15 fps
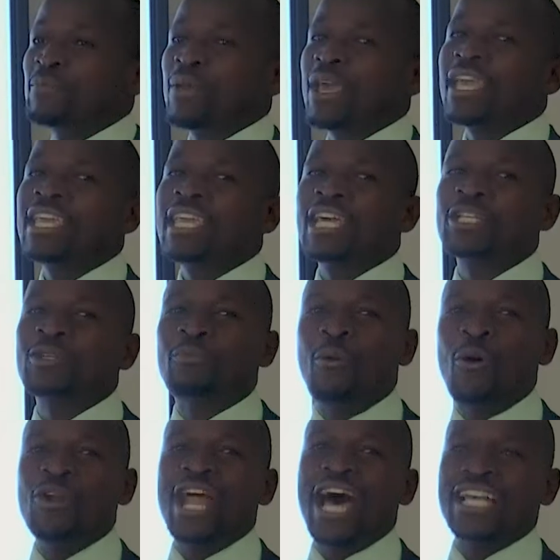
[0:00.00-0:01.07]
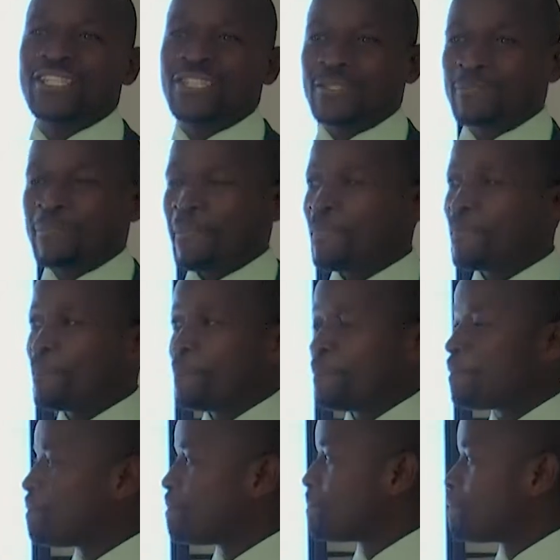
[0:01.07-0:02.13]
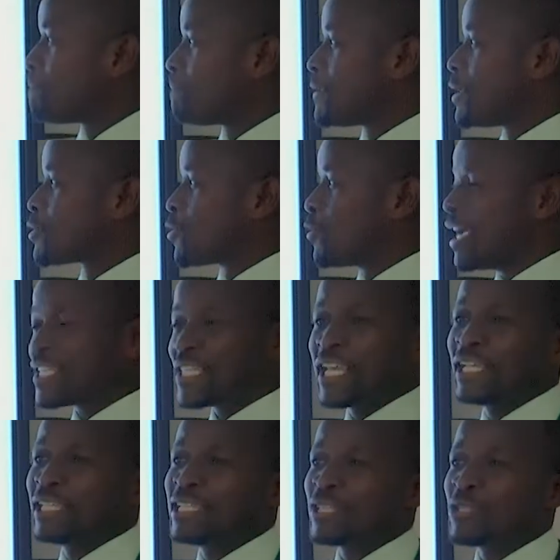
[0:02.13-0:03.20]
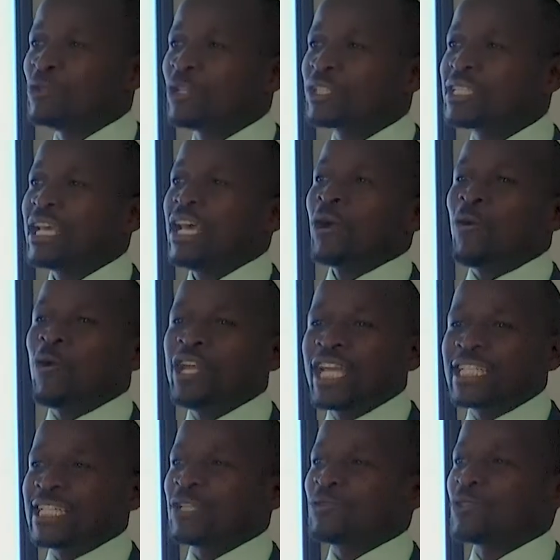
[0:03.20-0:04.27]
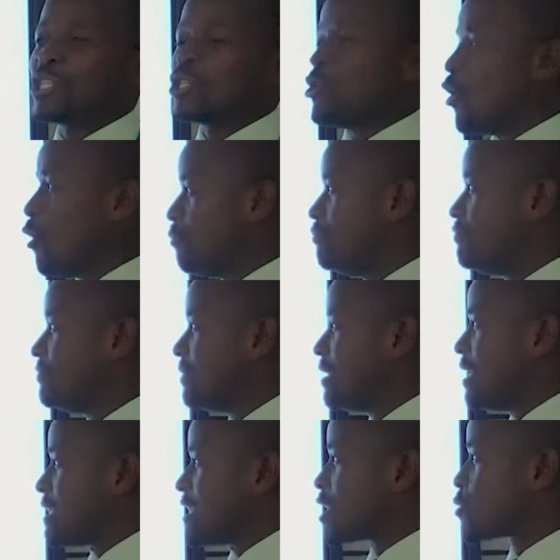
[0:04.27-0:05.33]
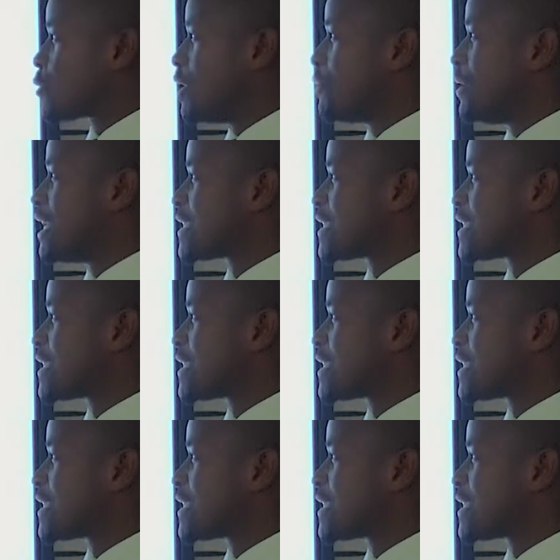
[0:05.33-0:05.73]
pay and bonus. So we are saying it is not connected to the job. That's why we are